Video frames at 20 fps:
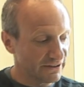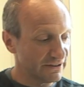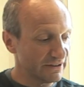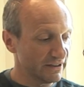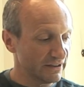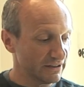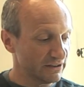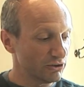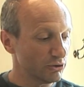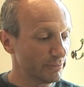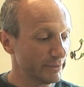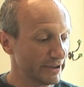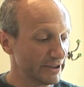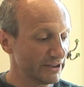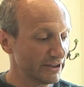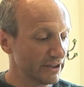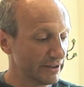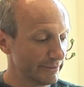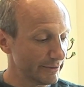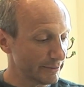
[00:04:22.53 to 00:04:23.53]
uh, a little bit
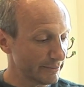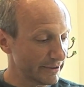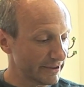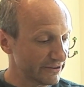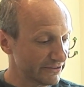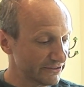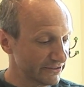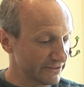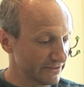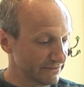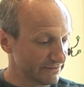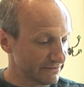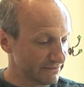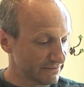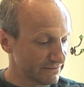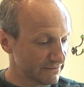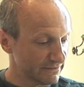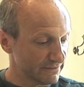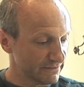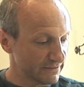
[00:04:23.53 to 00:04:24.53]
of numbing medicine.
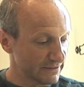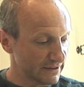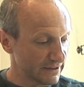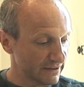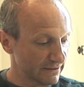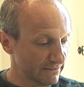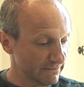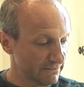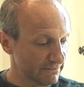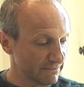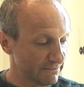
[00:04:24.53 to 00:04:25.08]
Yeah.